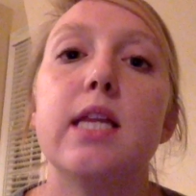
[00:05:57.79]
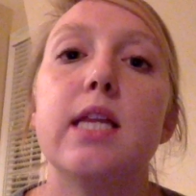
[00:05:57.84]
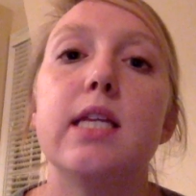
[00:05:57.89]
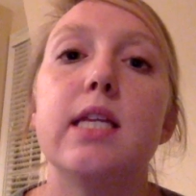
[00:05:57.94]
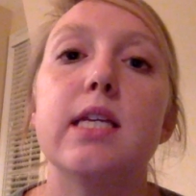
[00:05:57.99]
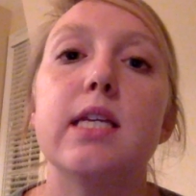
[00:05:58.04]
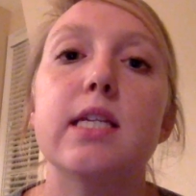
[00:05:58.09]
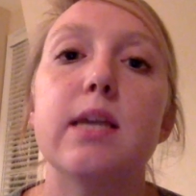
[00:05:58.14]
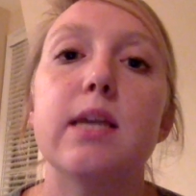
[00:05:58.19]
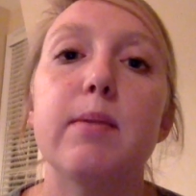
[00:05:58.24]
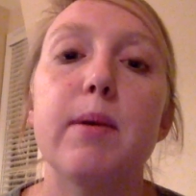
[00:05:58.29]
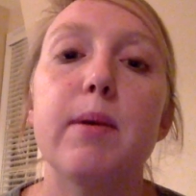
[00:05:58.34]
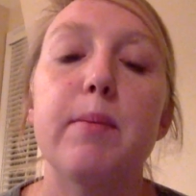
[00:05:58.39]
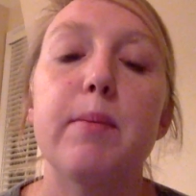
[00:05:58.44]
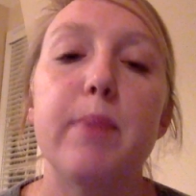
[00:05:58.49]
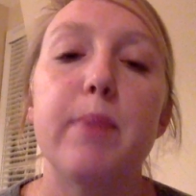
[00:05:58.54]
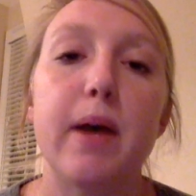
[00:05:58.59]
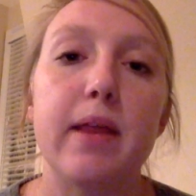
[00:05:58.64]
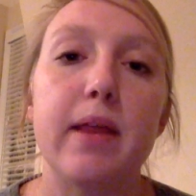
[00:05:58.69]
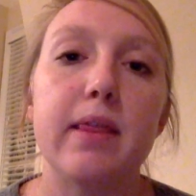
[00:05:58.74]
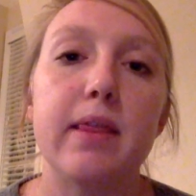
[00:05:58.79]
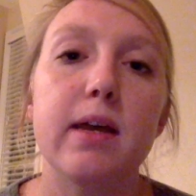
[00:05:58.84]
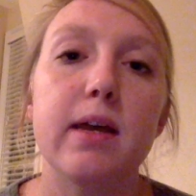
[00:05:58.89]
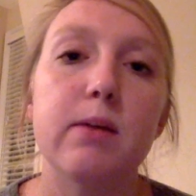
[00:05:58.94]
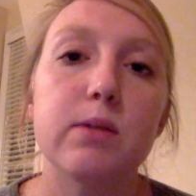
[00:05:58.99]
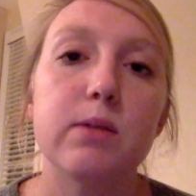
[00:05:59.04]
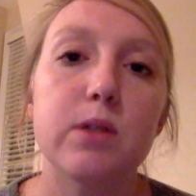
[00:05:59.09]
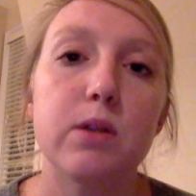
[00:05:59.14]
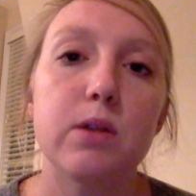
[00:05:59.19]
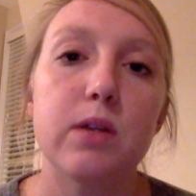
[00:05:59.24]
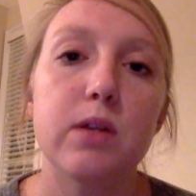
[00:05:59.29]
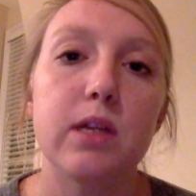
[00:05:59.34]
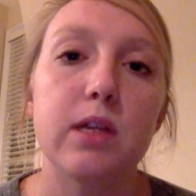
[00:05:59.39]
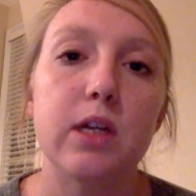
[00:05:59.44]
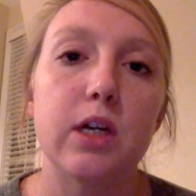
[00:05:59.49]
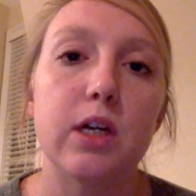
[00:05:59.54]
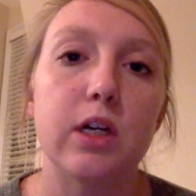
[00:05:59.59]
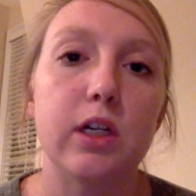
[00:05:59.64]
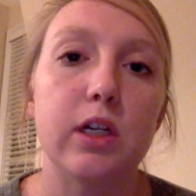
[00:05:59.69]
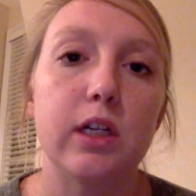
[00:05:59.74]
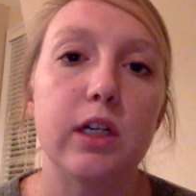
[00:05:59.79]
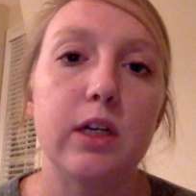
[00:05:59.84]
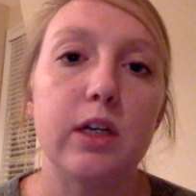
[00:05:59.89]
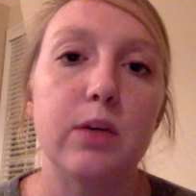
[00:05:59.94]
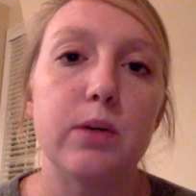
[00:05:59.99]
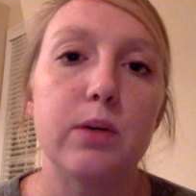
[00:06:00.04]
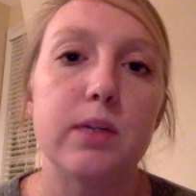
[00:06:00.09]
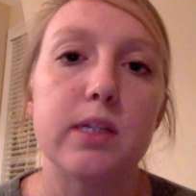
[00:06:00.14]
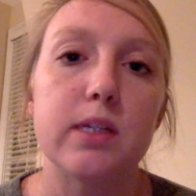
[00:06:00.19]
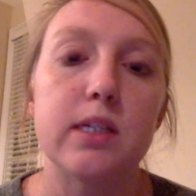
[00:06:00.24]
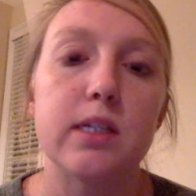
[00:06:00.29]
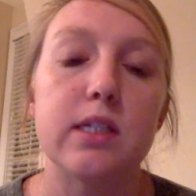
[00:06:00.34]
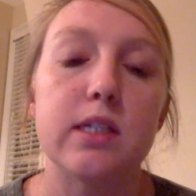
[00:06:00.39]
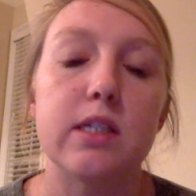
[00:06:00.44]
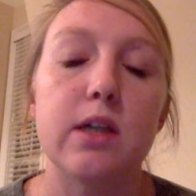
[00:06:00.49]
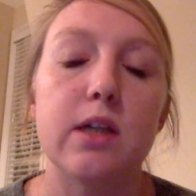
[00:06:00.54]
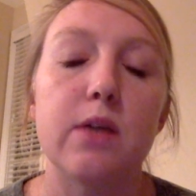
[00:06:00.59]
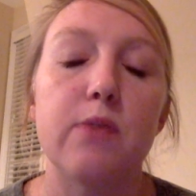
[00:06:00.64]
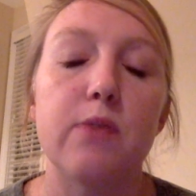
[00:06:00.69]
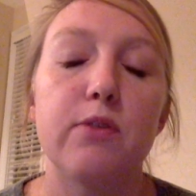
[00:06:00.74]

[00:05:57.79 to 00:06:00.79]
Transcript: the assignment. But that was only the early courses. So